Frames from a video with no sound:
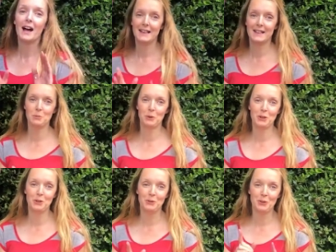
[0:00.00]
And here's what
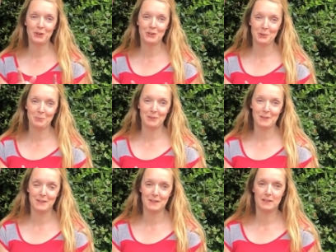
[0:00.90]
you can do
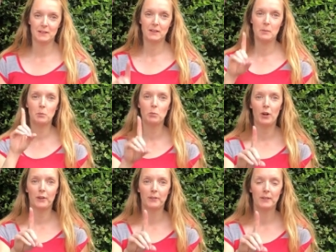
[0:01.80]
about it. Number
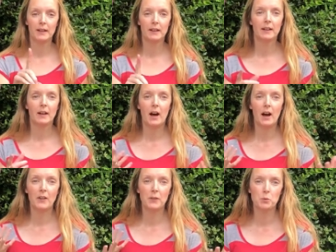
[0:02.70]
one,
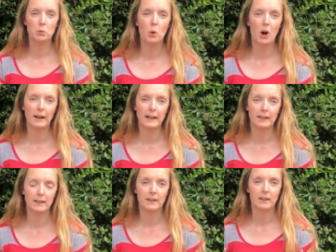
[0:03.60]
Ask why.
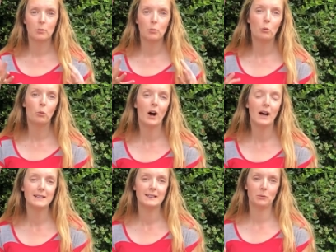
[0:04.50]

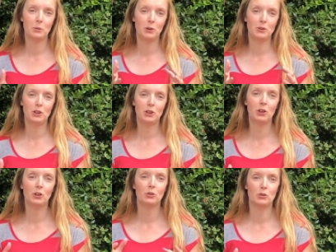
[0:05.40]
Why do they want you to
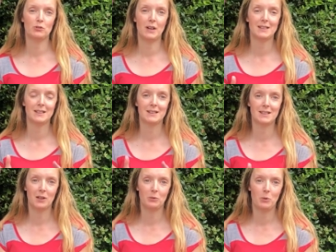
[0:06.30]
look or dress a
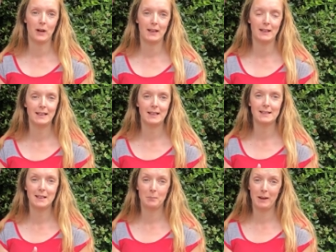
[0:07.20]
certain way?
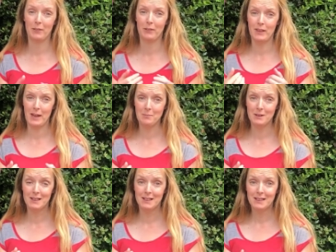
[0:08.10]
Is it about them,
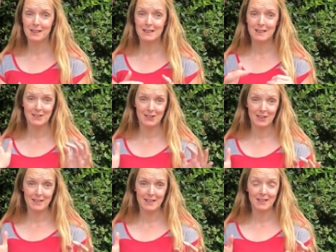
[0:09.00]

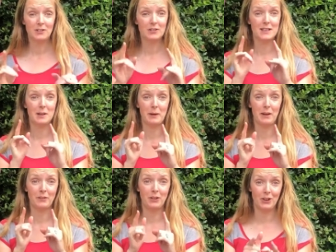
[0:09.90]
society, or is it
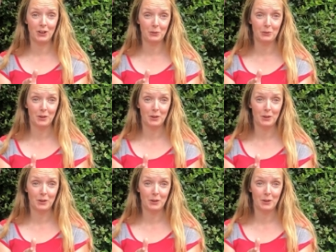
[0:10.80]
about you?